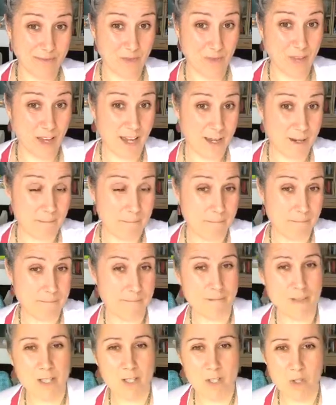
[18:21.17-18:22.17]
Okay?
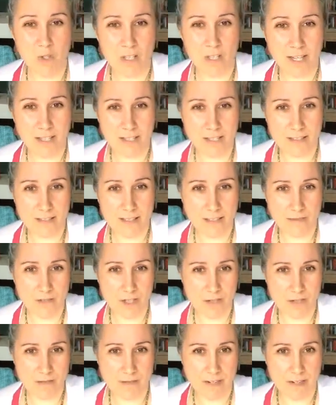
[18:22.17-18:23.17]
So lots of love
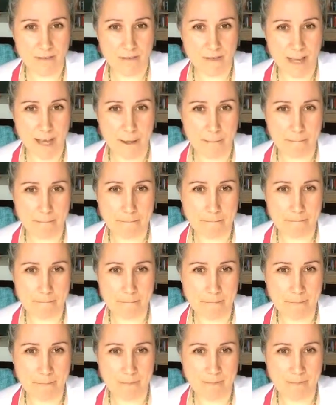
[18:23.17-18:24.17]
to you around that.
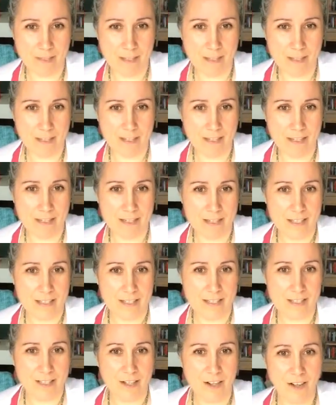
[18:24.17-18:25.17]

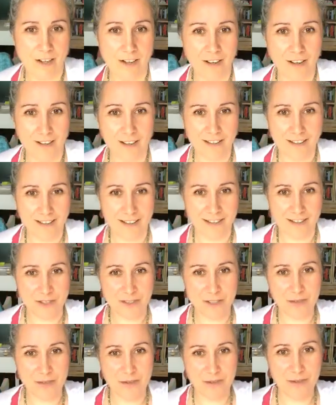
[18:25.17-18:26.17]
Dawn,
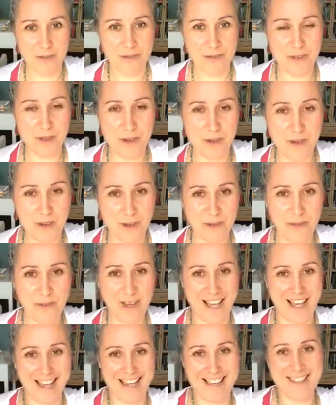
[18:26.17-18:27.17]
truth
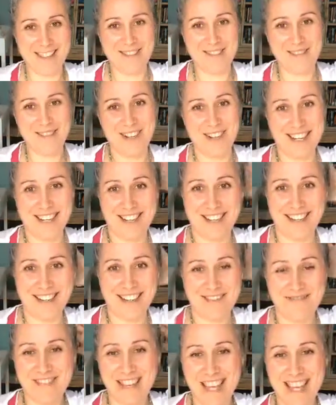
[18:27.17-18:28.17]
always, why
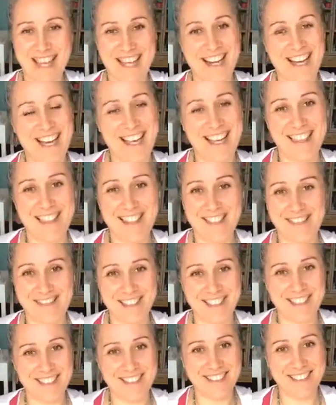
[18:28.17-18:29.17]
not? Man, I love
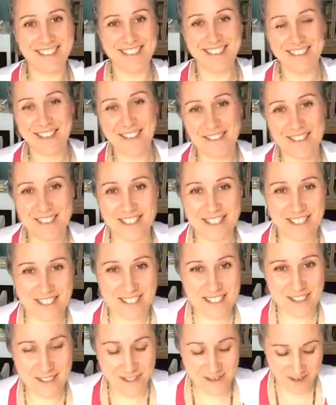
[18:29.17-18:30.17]
you. You are
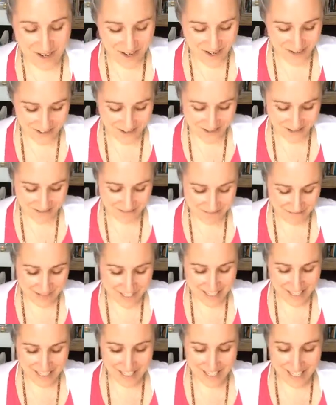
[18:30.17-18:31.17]
just so awesome.
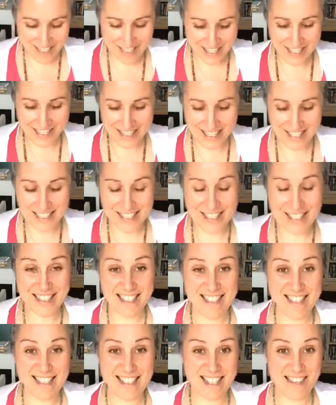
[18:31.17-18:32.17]
And
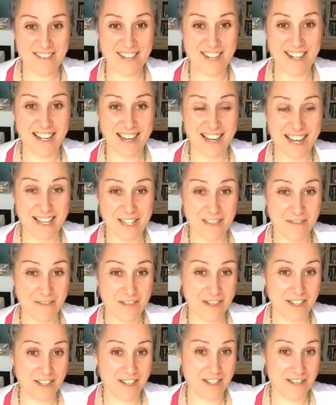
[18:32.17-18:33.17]
let's see. We're going to ask for
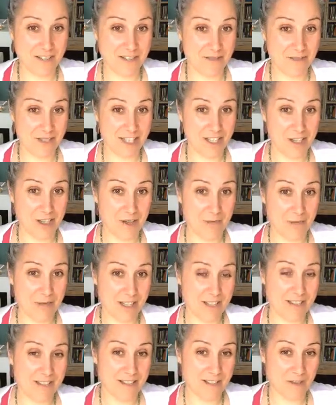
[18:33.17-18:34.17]
you because you're
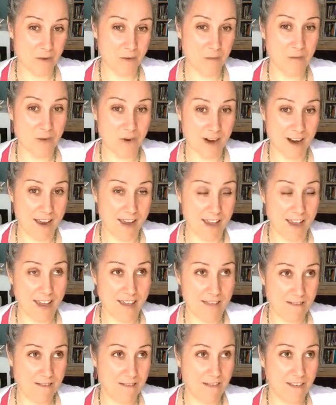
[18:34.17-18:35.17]
being so
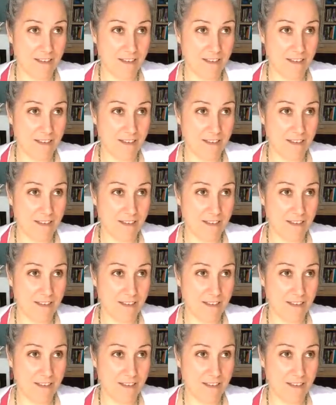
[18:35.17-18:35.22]
brave.